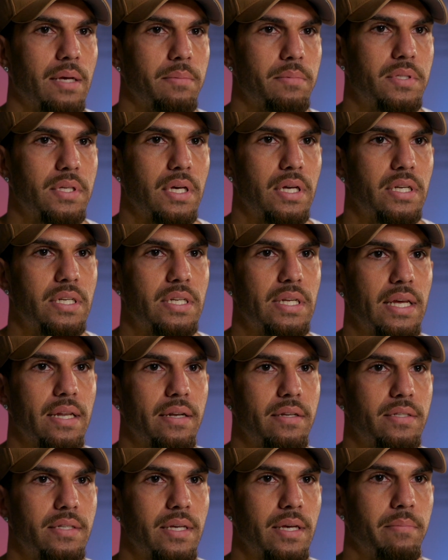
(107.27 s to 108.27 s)
started to
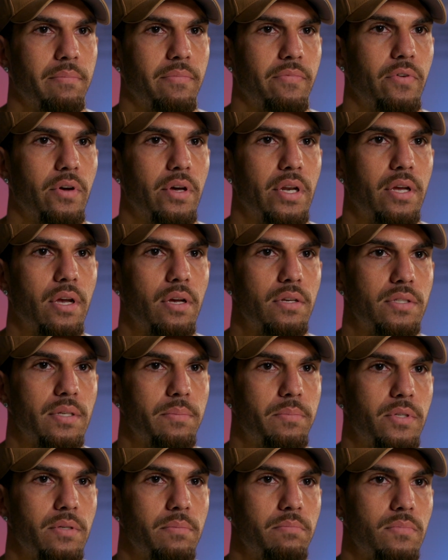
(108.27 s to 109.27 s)
get some vertigo
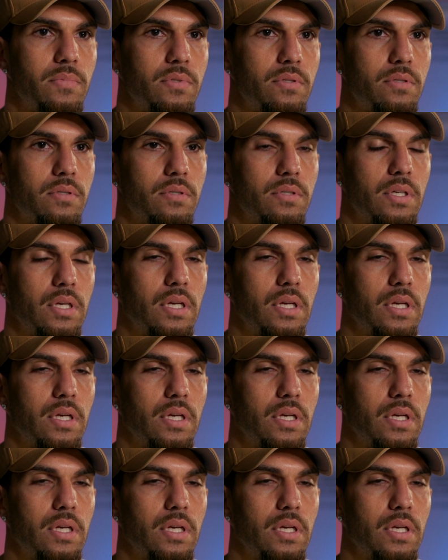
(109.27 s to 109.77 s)
symptoms,